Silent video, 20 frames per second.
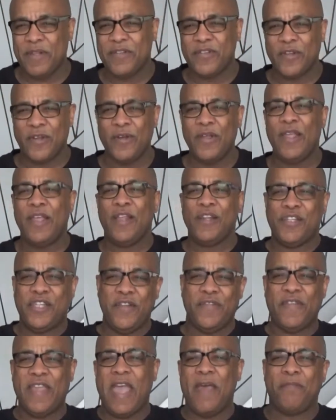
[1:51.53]
So
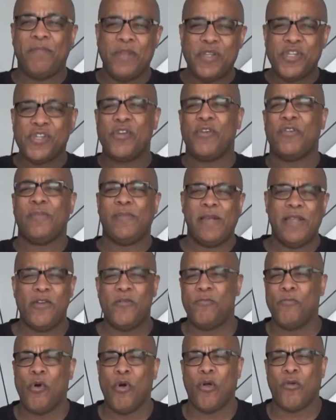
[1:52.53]
chief captain showed him a little
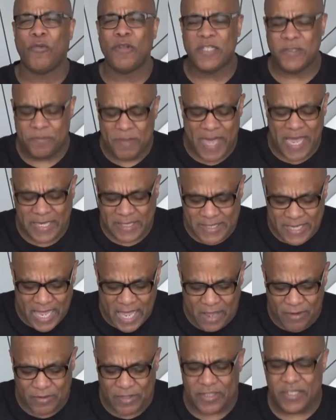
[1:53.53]
more respect
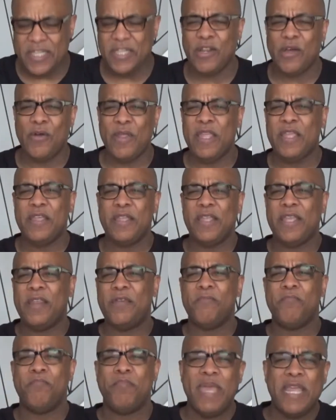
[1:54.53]
now because he know he could get in
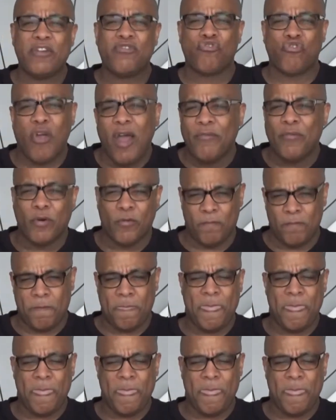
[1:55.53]
big trouble